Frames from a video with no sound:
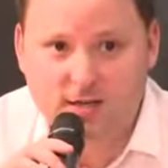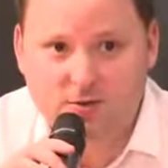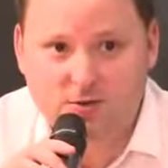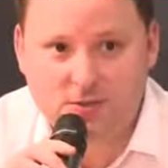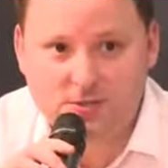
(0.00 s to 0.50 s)

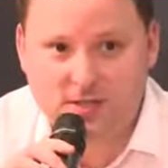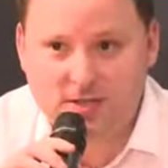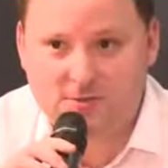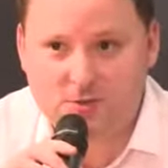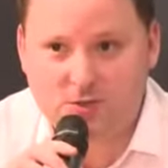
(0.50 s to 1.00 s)
and the first
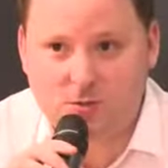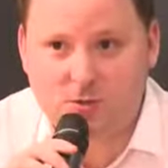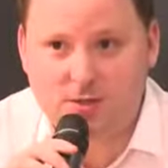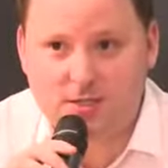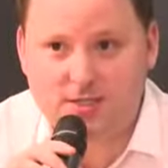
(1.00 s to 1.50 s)
skills of an
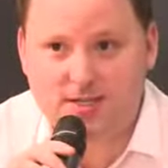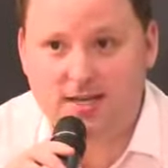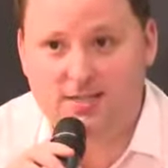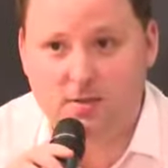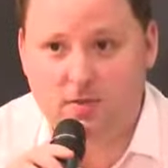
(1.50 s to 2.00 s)
entrepreneur is
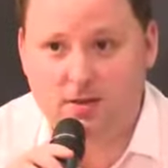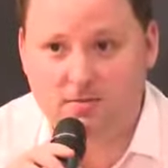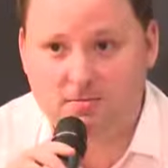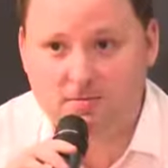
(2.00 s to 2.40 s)
sell something.